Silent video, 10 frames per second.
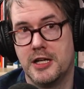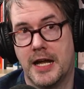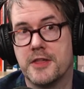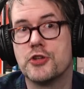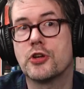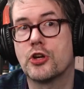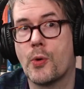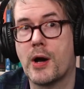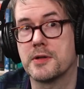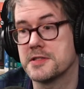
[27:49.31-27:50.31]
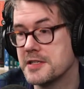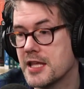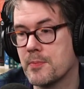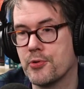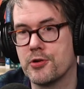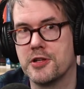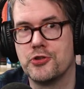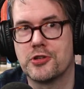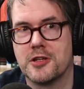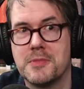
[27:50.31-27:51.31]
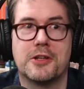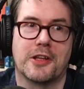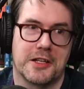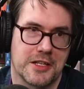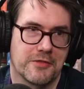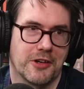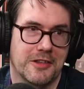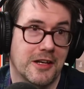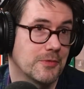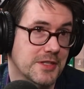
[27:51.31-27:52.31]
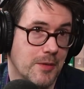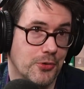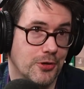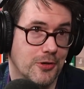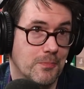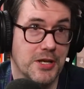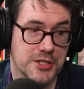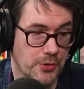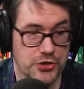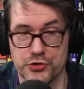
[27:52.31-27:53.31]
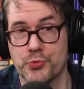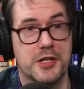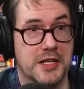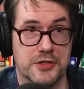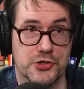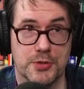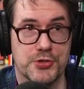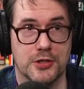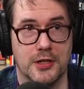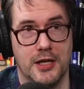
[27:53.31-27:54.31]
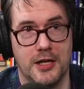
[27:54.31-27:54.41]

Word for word: And then you can go out and see that bird and you could immediately identify that it was that bird based upon just reading that description.